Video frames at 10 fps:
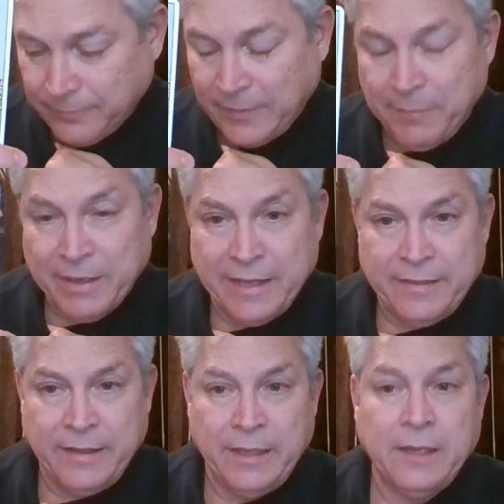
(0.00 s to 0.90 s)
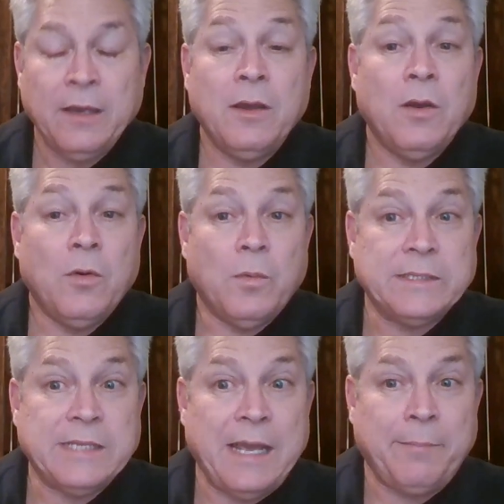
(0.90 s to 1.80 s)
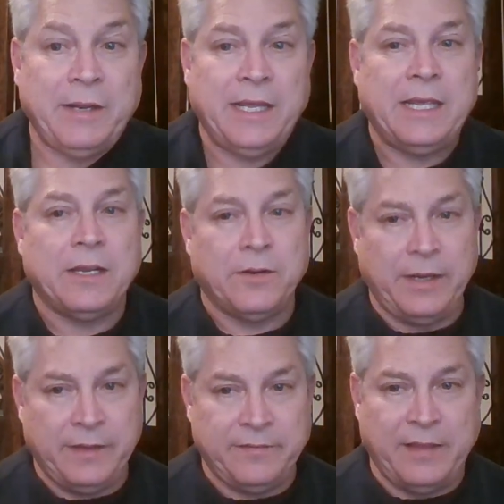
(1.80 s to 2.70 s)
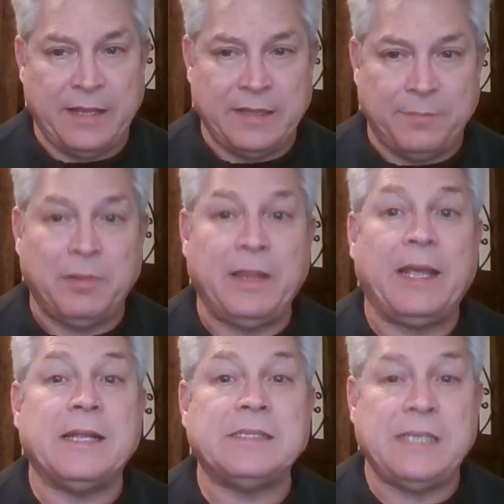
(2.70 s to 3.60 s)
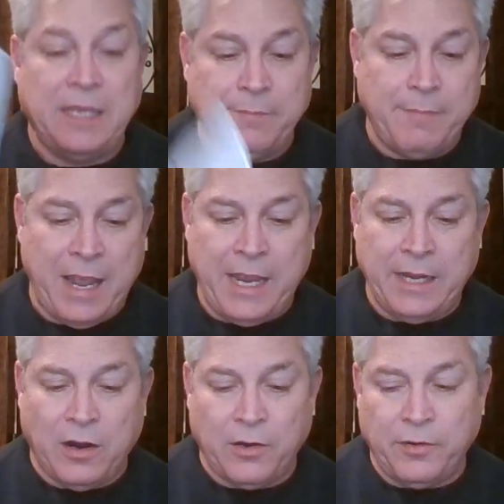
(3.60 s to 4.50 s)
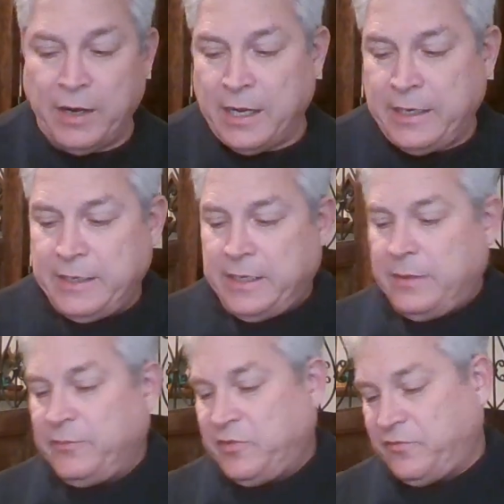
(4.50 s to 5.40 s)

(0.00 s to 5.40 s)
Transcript: but I think what's happening here is that the plans he made are not going to come to